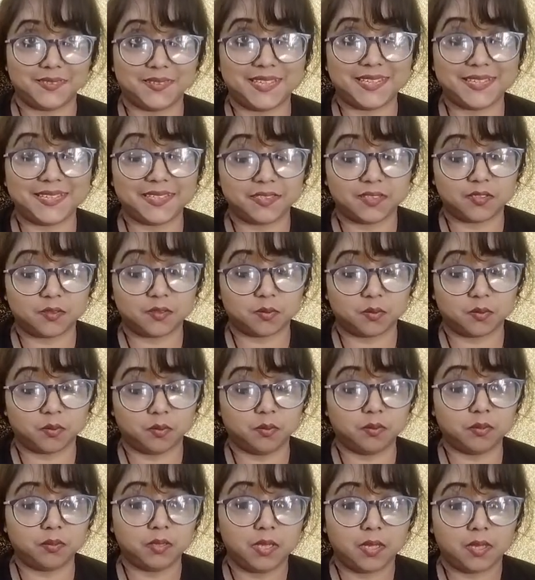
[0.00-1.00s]
Okay,
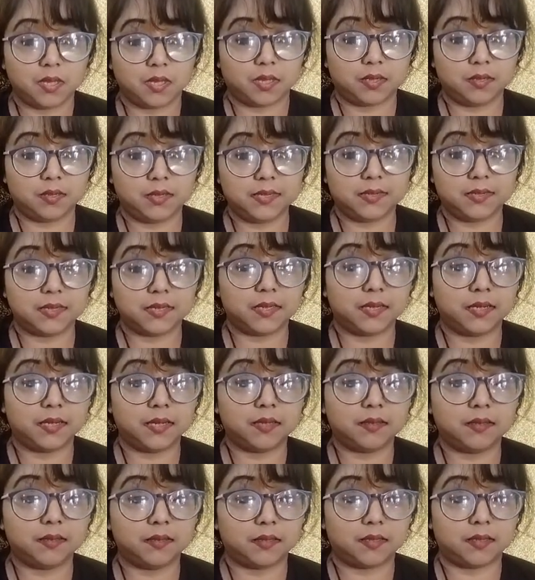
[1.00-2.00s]
so these are
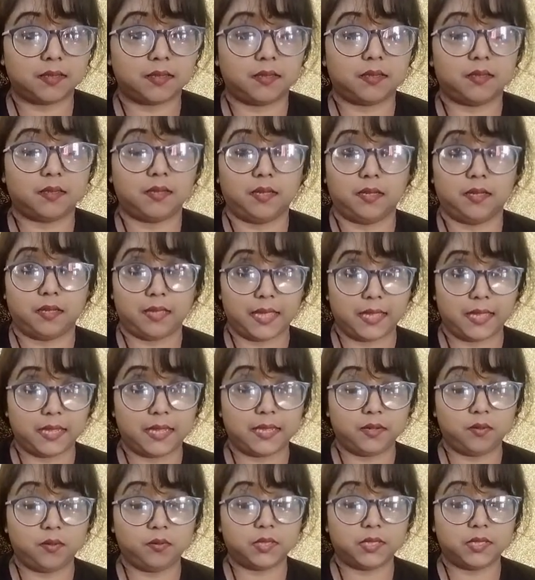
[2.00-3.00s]
the
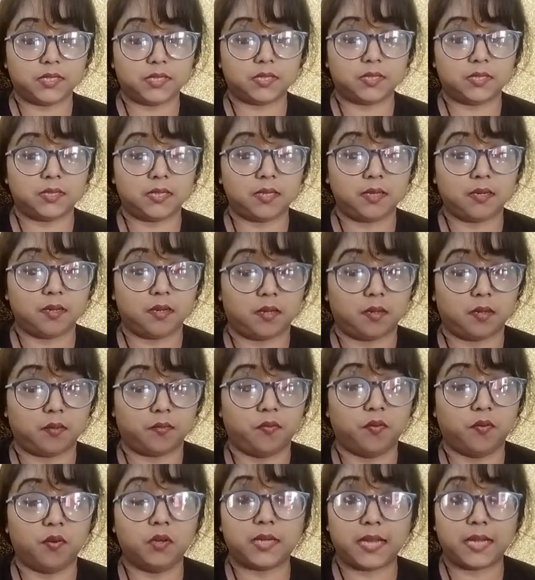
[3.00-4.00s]
educational
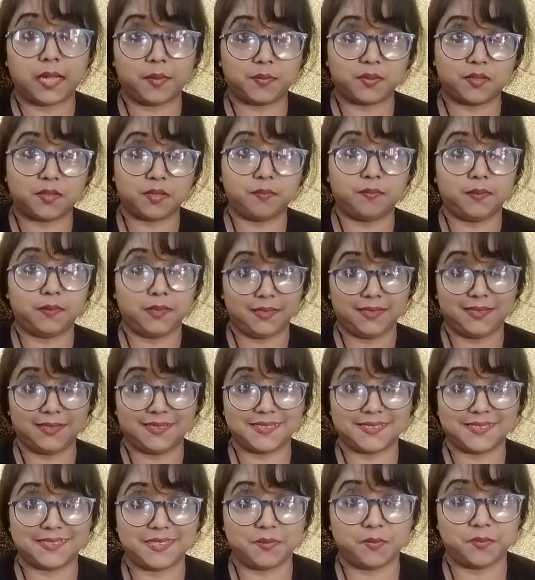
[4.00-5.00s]
four types of
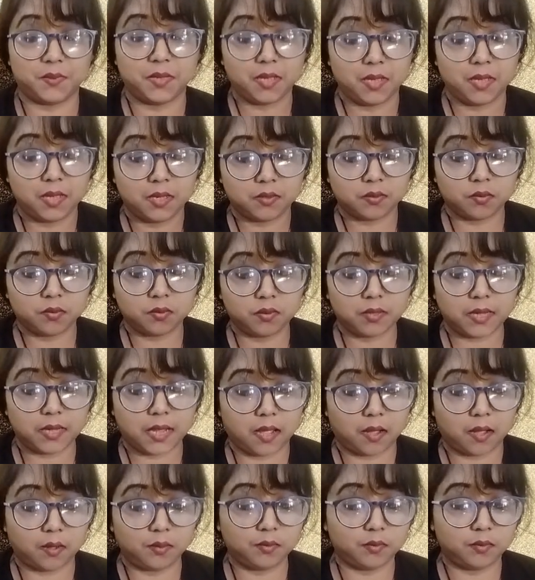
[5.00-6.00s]
leadership. So
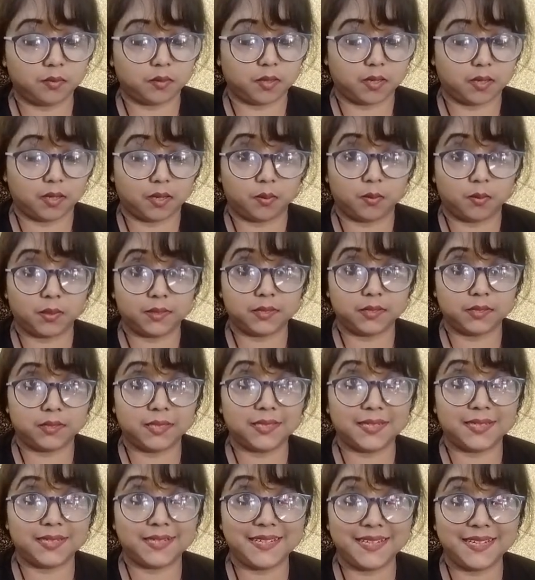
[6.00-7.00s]
now what are
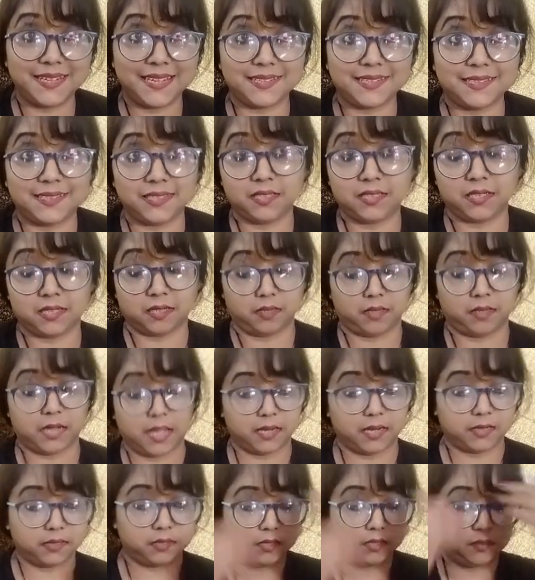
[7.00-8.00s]
the creating
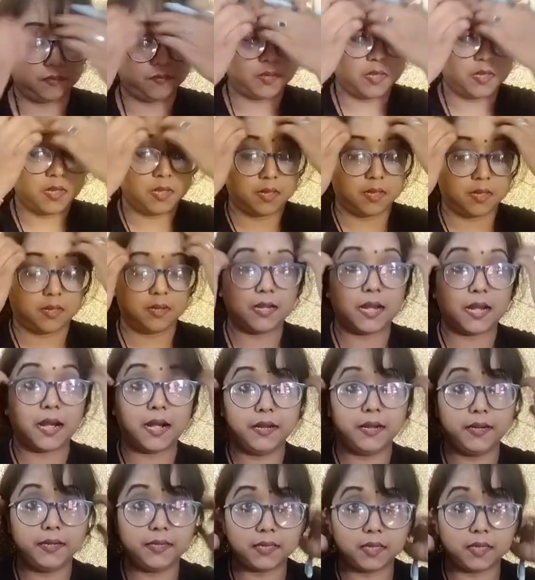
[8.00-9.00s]
conductive
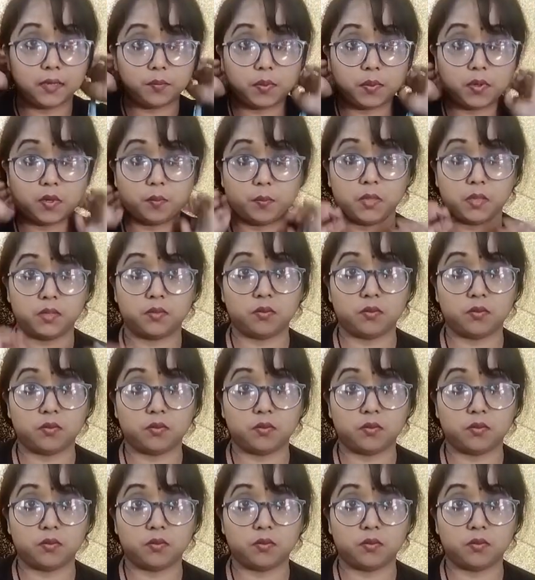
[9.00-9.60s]
learning environment?